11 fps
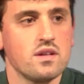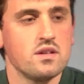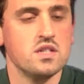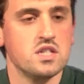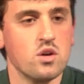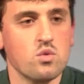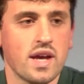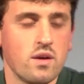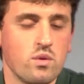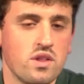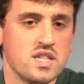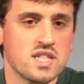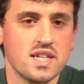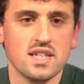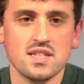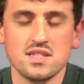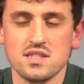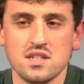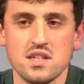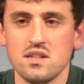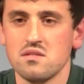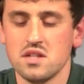He's okay with his
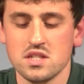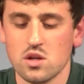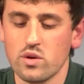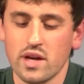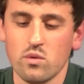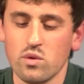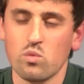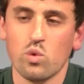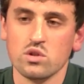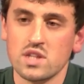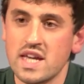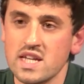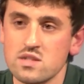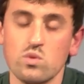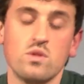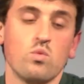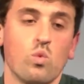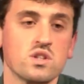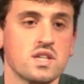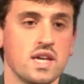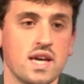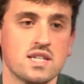identity. He's okay with what he is, with what
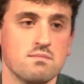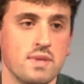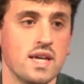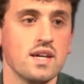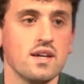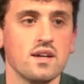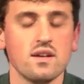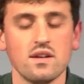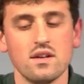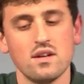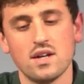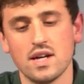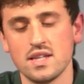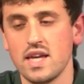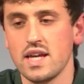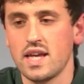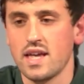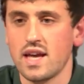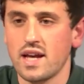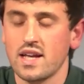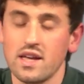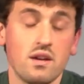he has been, and he,
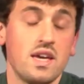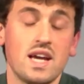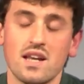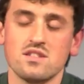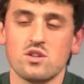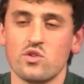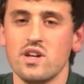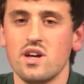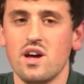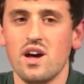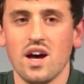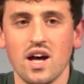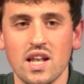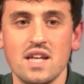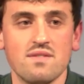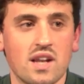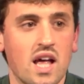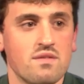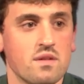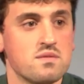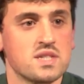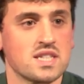he can sorry uh, live a life
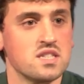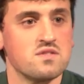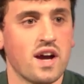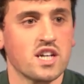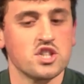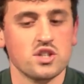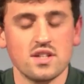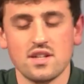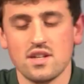of satisfaction.